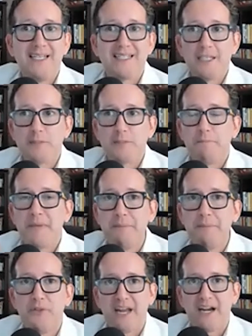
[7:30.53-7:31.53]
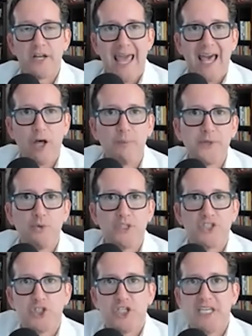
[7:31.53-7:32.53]
Is people that are going to help you
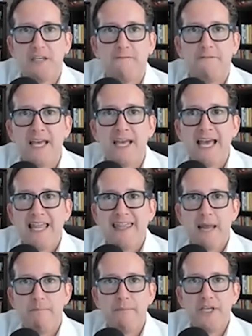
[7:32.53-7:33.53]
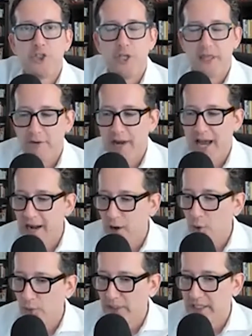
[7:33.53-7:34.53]
achieve that mission. They're not
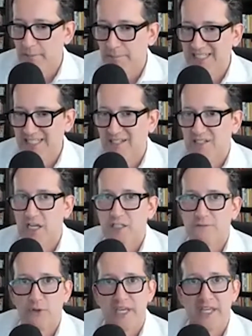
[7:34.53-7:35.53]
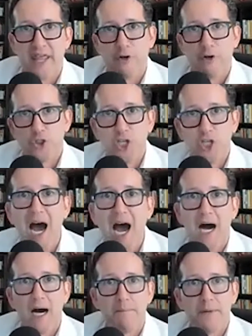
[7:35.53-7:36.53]
only going to be successful in their
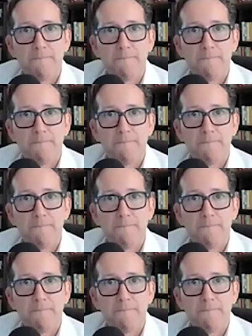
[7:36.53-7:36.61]
job,